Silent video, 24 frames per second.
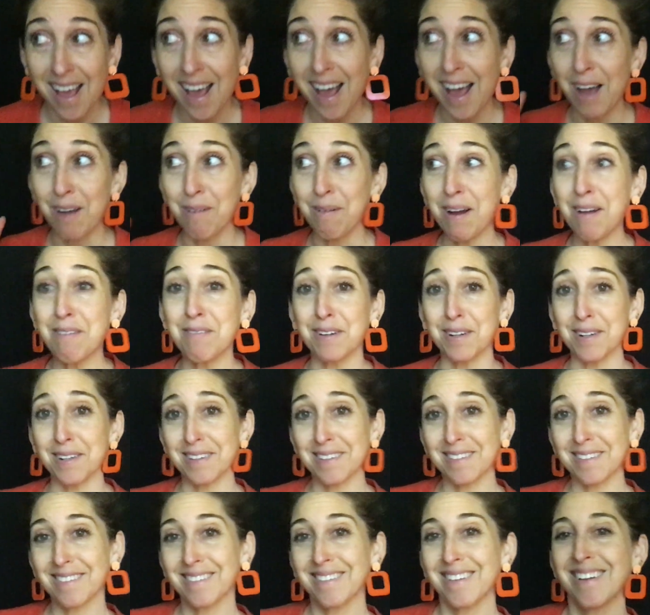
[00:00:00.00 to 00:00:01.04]
However,
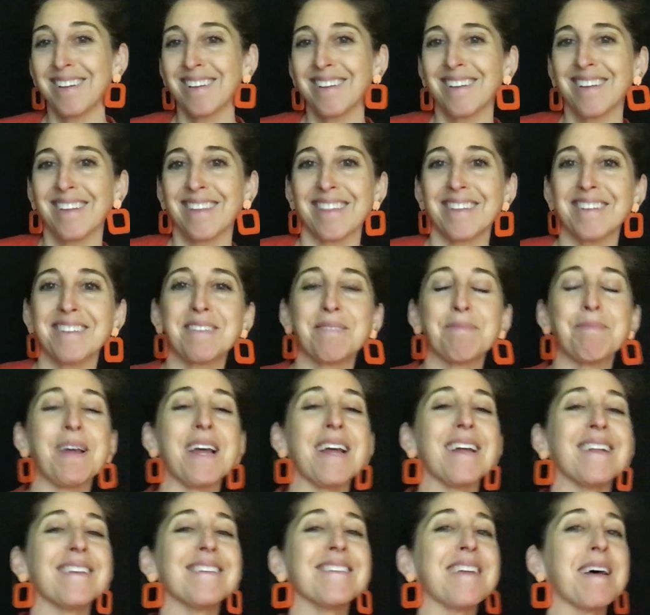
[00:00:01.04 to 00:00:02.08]
this
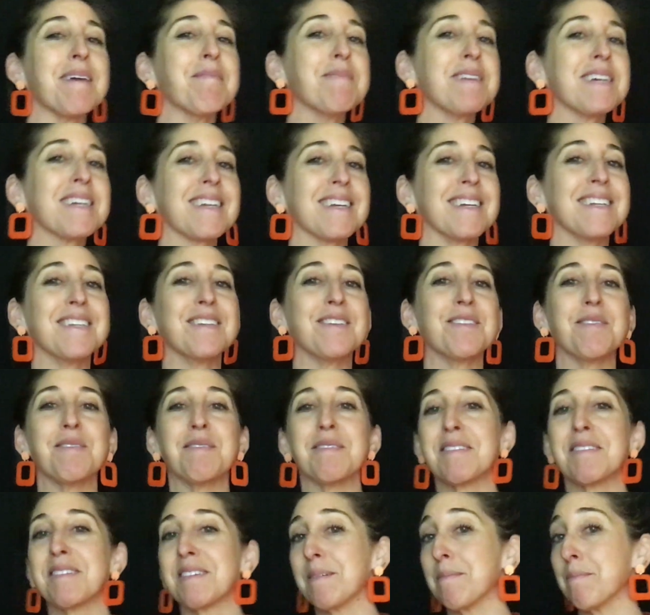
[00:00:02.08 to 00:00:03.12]

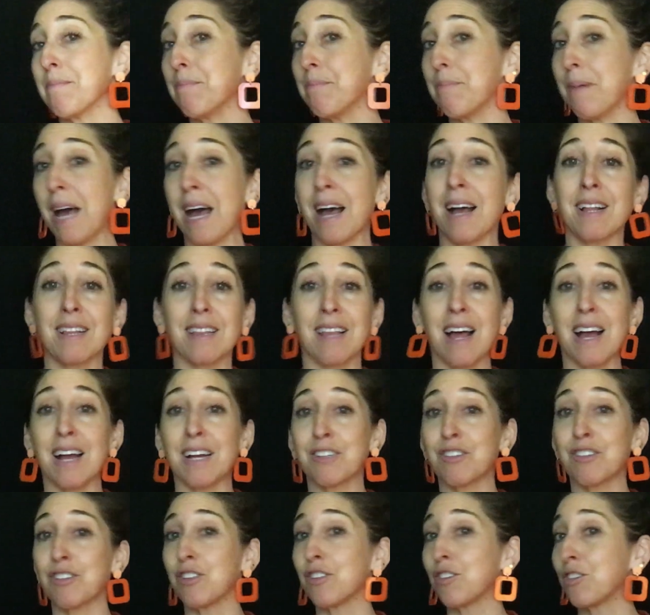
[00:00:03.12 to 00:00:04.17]
pandemic-induced
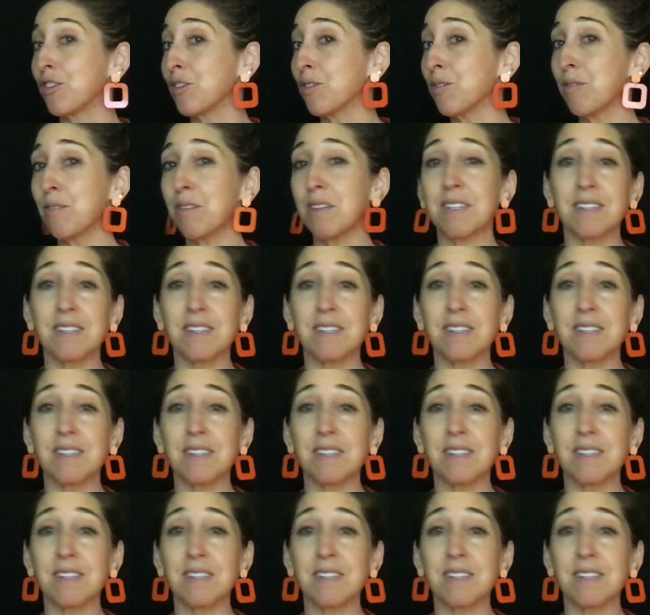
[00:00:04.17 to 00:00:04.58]
backlash to the